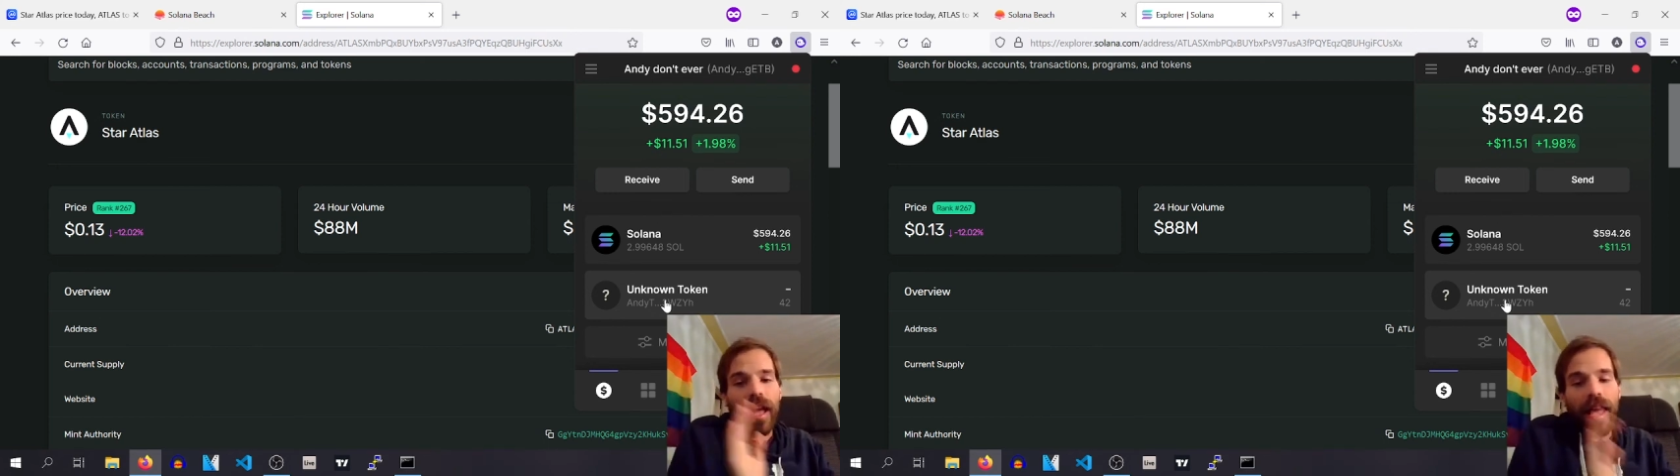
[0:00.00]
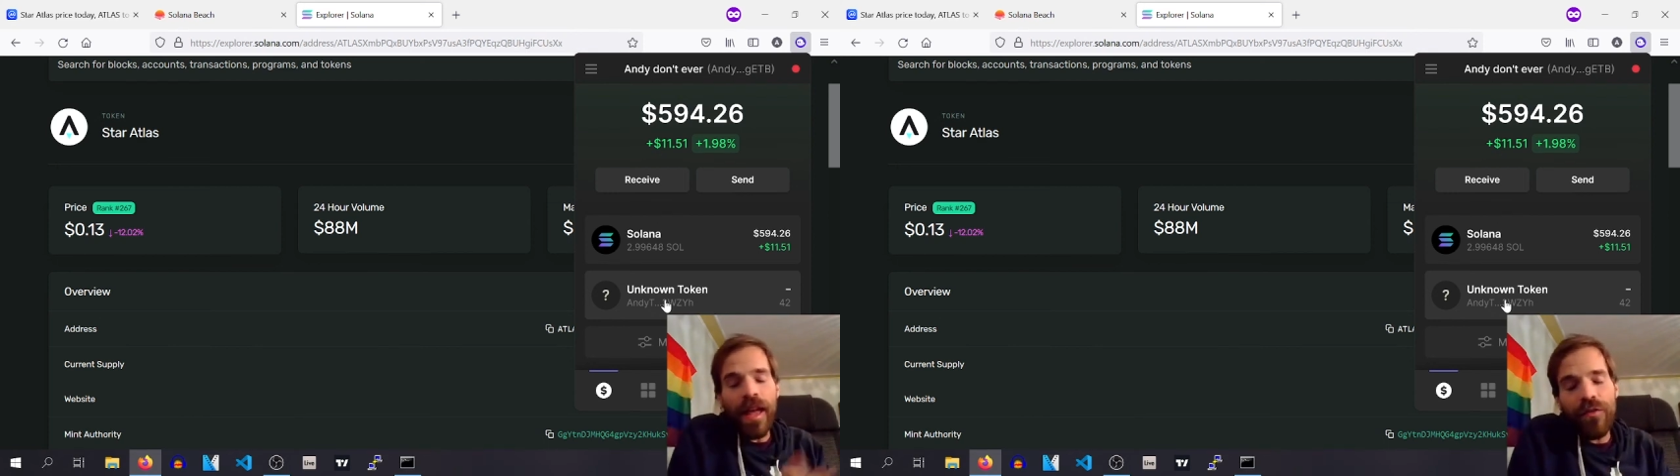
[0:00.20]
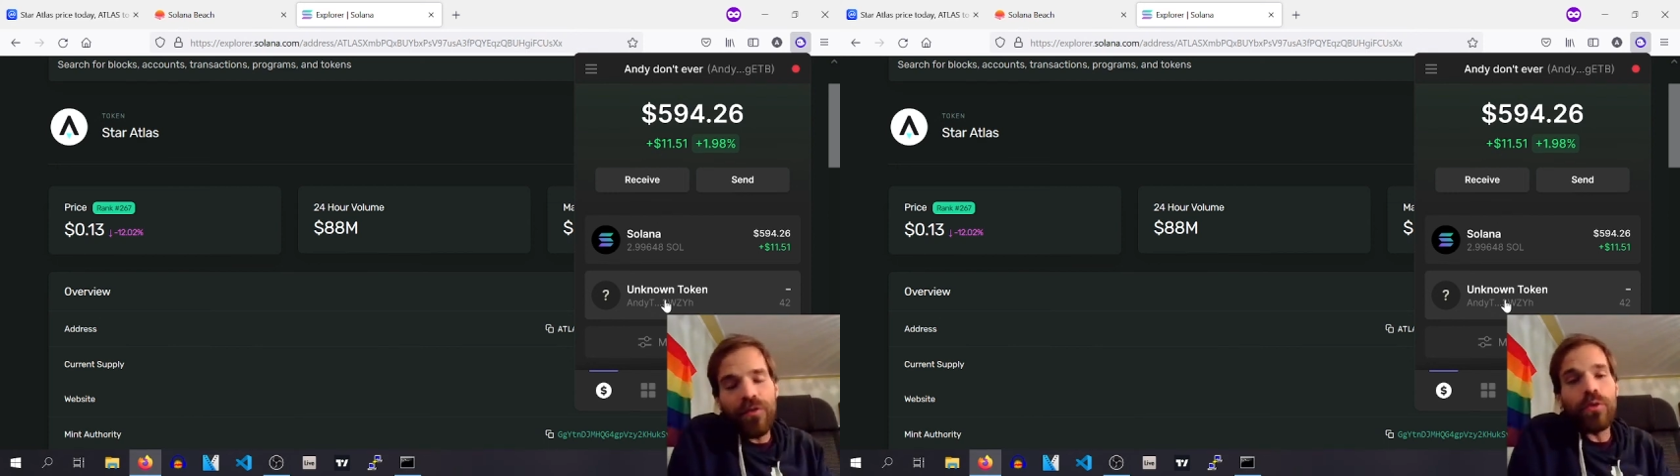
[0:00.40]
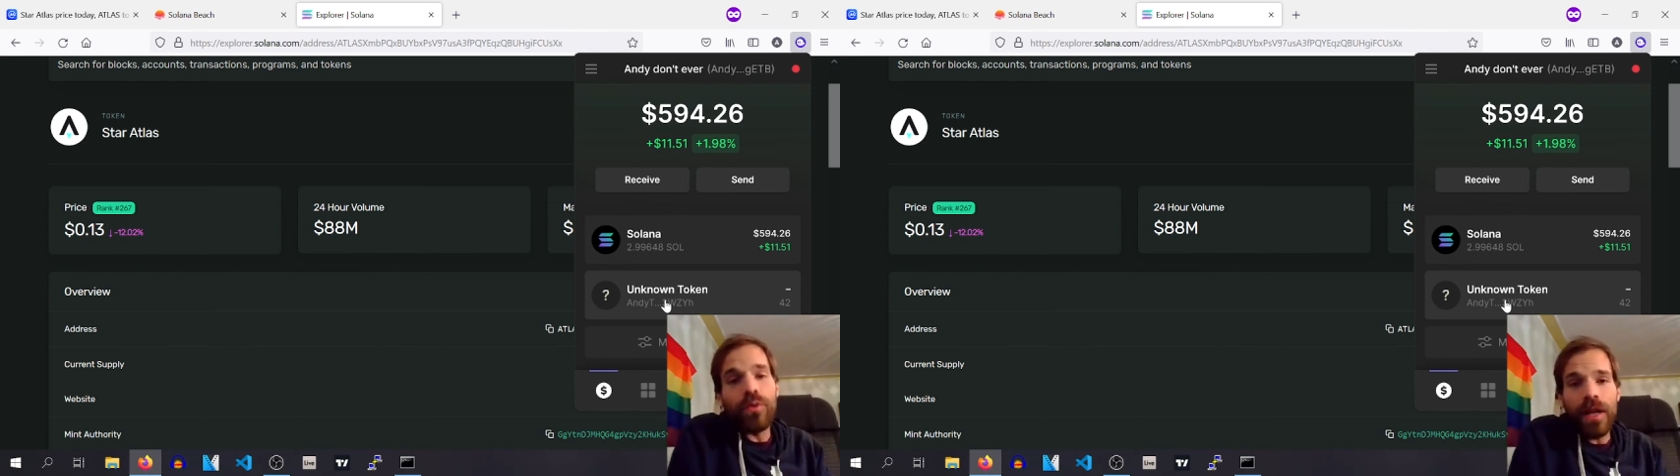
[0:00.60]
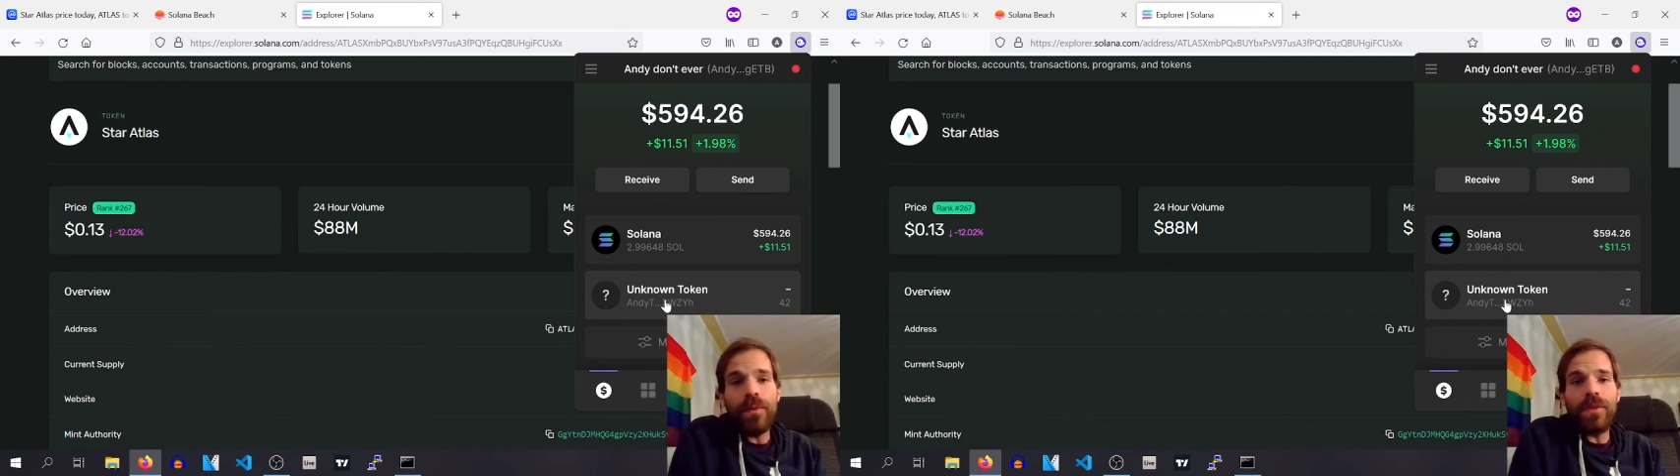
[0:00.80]
If you
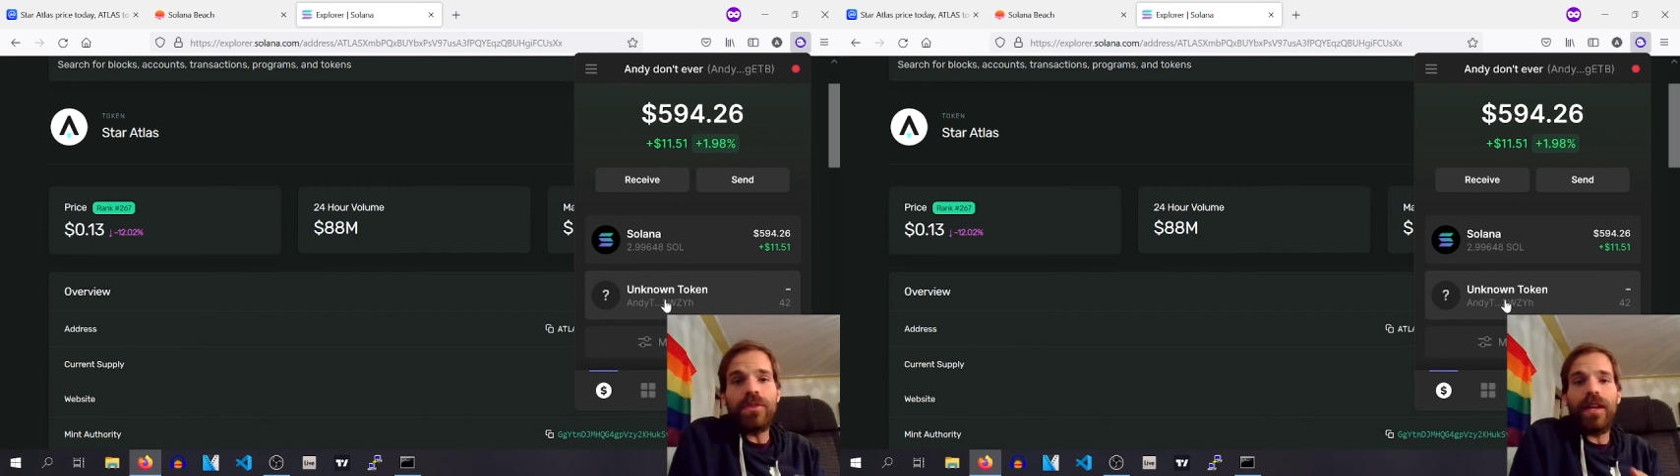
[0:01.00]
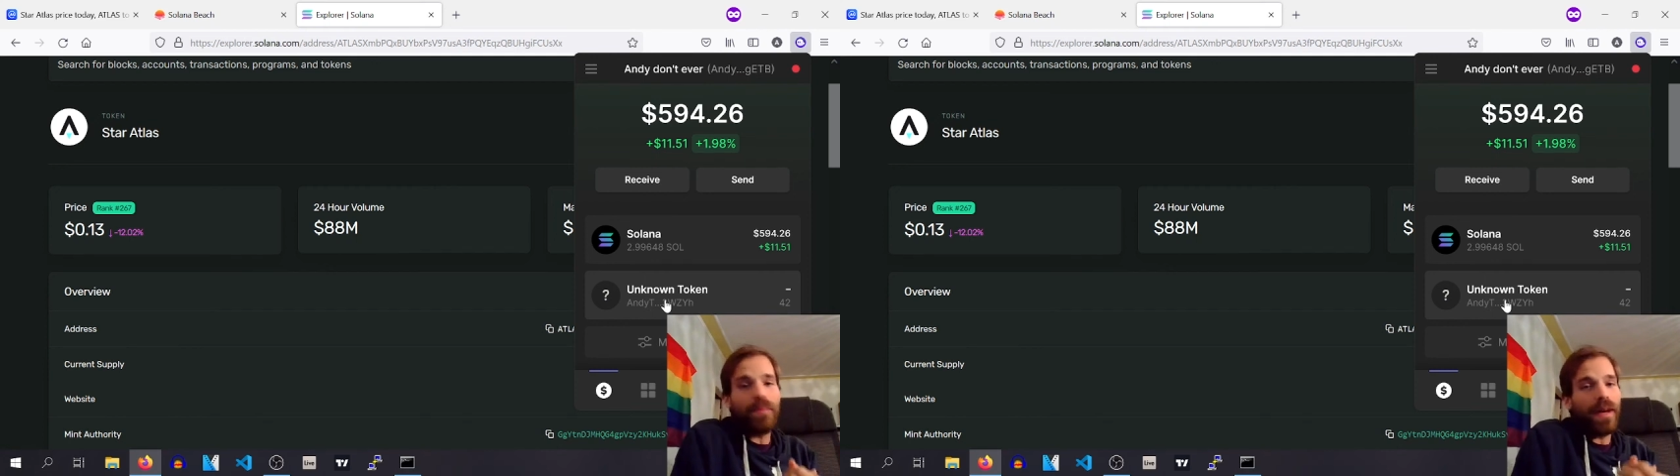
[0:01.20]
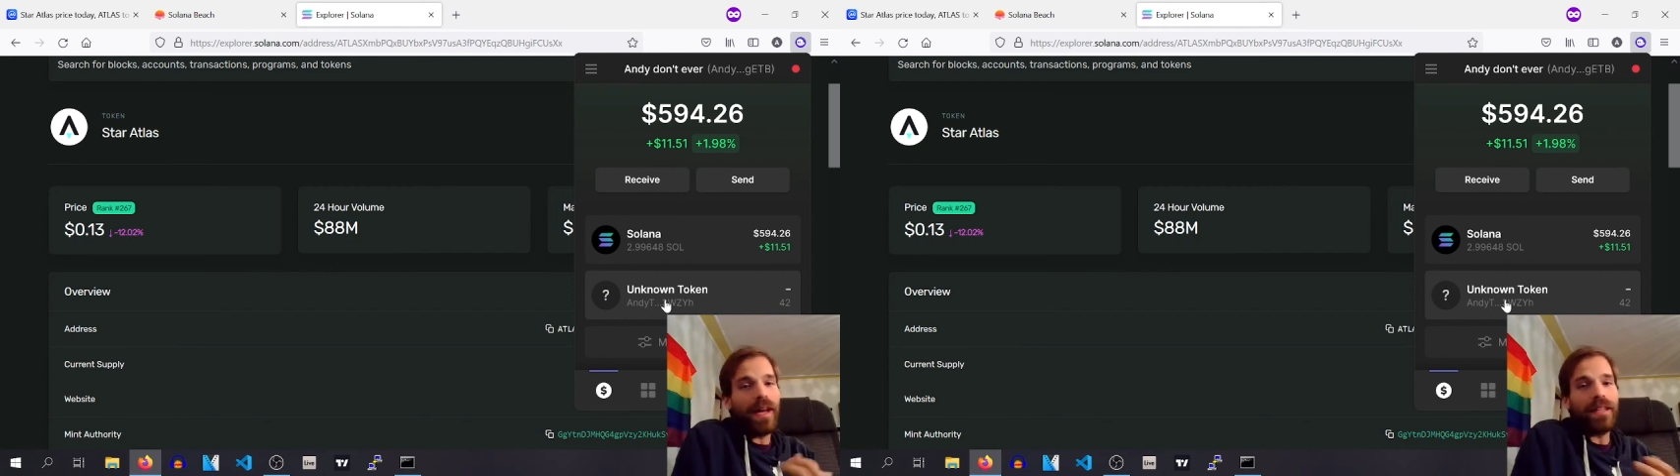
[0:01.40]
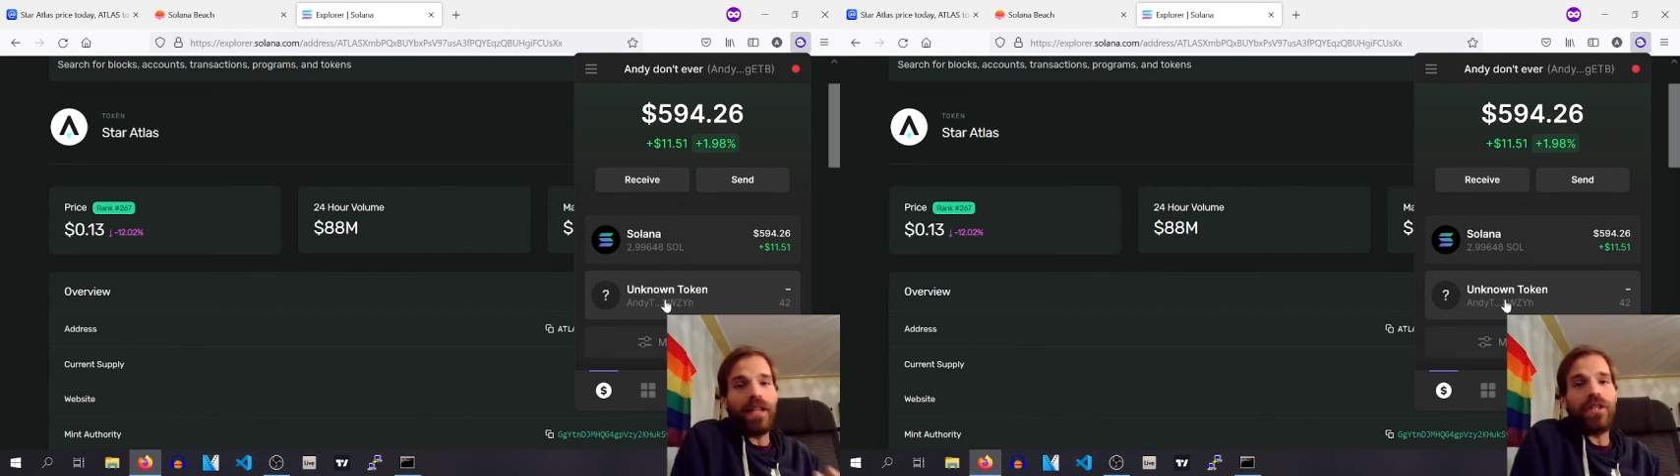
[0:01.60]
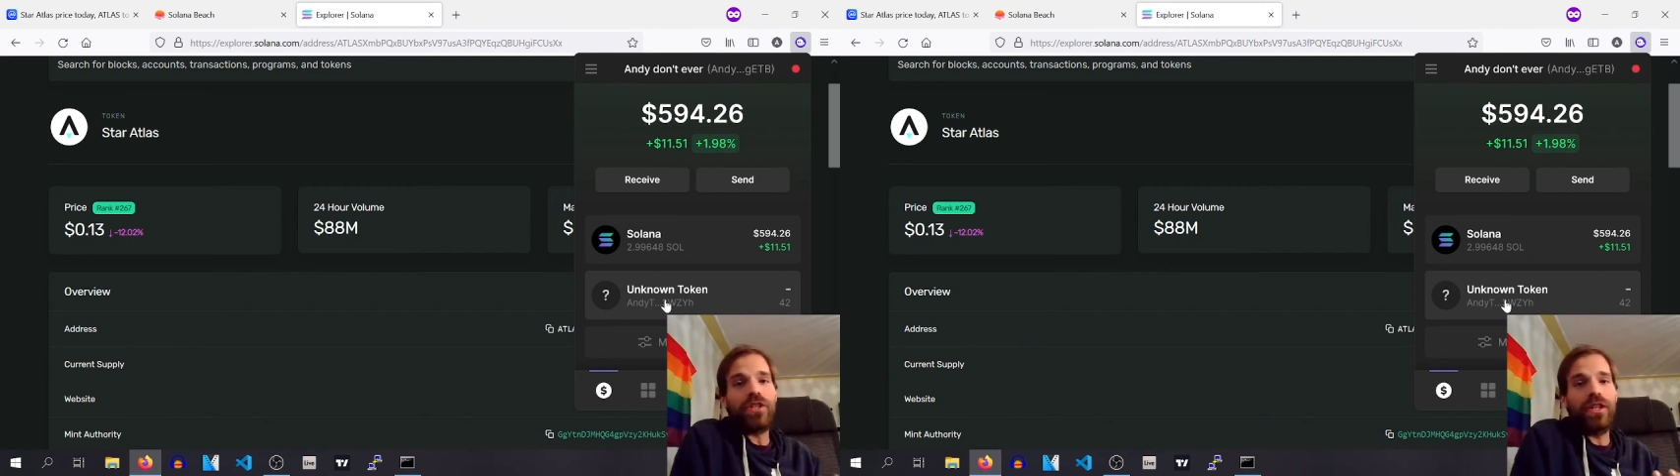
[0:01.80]
really want to get my
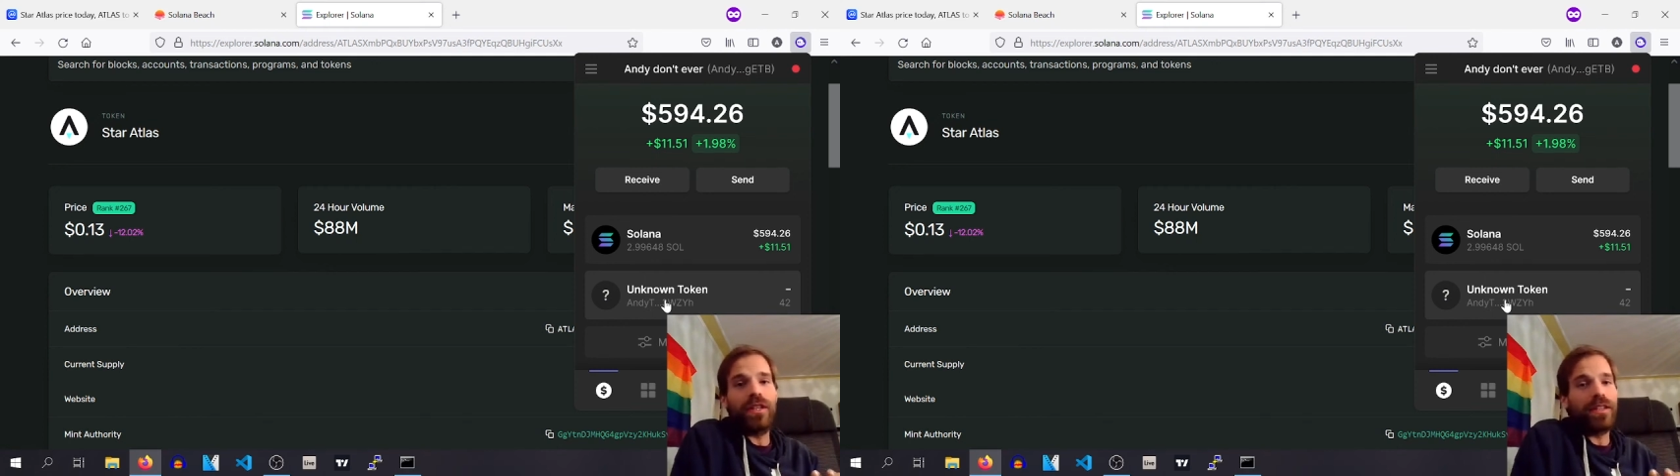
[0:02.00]
attention,